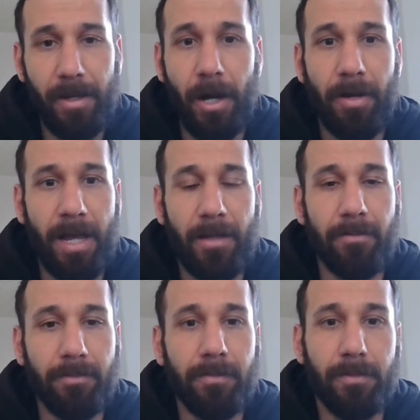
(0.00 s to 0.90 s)

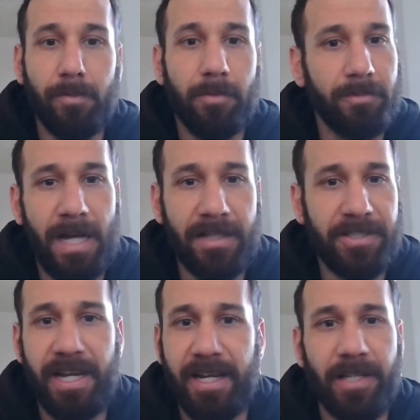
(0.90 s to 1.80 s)

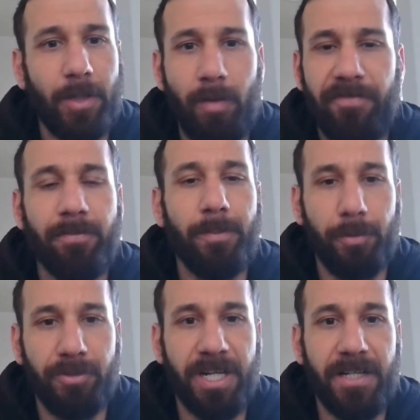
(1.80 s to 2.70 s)
to take anything away from the
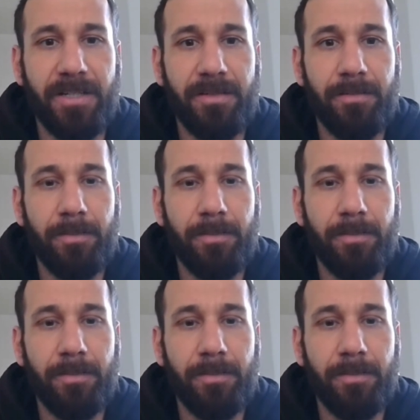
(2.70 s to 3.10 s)
Blue Jays.